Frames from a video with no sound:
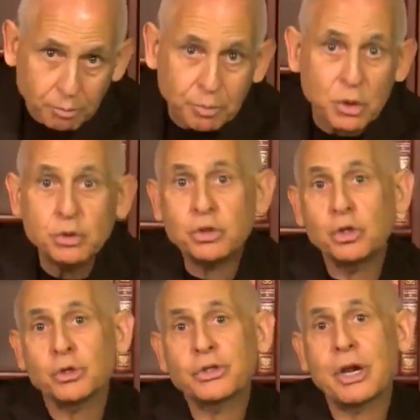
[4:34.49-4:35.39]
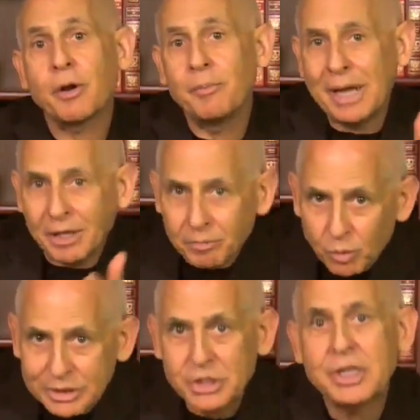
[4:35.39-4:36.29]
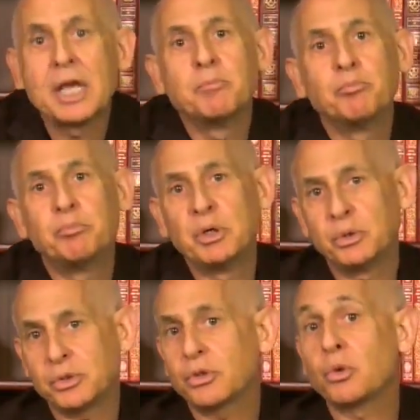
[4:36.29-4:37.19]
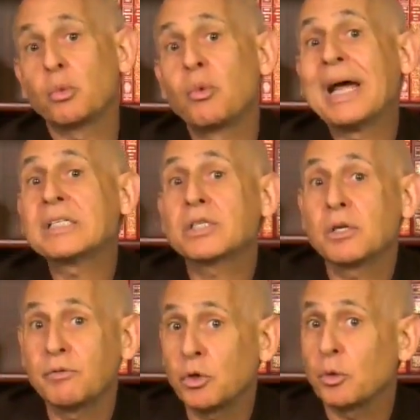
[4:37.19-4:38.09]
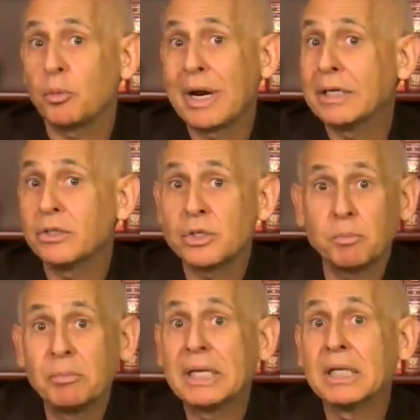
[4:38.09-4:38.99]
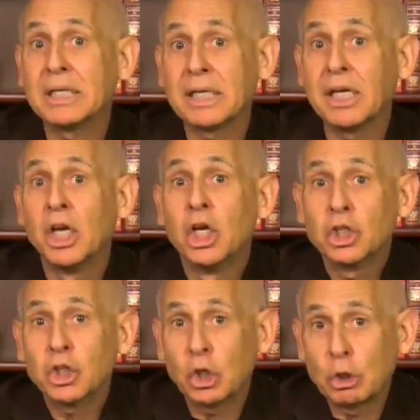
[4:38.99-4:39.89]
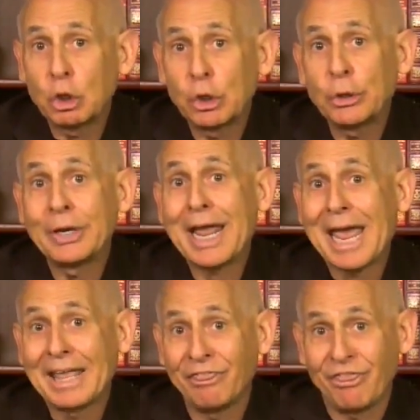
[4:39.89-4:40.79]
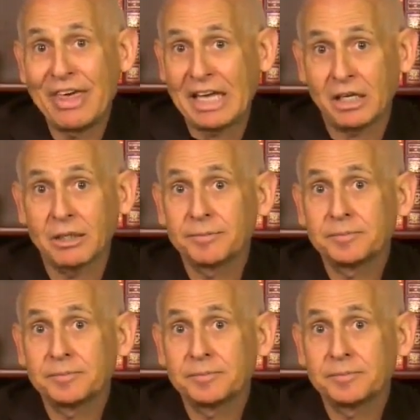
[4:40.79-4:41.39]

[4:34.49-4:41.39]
boosts your cerebellum, which then boosts the rest of your brain's ability to learn and think.